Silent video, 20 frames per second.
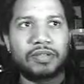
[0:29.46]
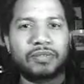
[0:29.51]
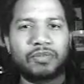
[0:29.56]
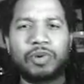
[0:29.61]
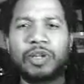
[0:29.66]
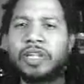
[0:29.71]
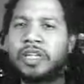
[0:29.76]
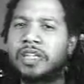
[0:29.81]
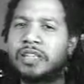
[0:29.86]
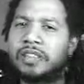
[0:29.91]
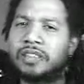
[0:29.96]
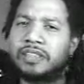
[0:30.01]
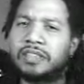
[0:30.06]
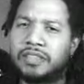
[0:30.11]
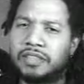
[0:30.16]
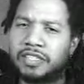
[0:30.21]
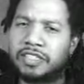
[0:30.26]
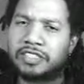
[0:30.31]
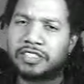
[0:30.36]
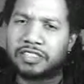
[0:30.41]
really
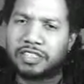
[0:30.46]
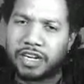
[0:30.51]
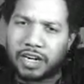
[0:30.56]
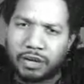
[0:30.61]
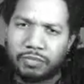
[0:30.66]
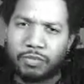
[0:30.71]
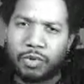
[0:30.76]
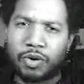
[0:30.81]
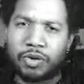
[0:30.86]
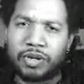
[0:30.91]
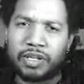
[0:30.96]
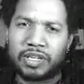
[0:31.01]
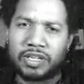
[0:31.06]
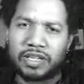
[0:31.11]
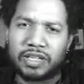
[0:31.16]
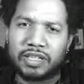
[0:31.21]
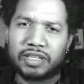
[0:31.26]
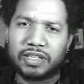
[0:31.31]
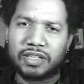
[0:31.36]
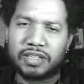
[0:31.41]
the
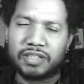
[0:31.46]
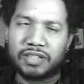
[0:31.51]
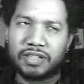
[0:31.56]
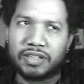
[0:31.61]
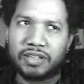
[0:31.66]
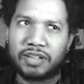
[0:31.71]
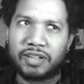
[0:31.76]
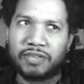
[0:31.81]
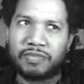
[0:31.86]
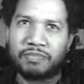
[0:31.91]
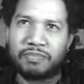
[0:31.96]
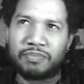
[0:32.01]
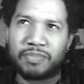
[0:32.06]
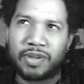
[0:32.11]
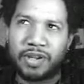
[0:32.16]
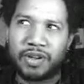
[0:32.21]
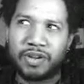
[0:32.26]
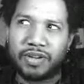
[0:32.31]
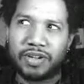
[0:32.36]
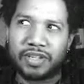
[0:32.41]
ceremony of
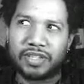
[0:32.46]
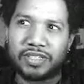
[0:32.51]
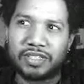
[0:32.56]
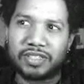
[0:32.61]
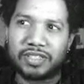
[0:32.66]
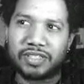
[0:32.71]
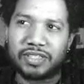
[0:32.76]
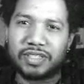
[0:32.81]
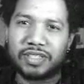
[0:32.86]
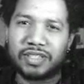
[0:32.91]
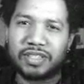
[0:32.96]
marriage.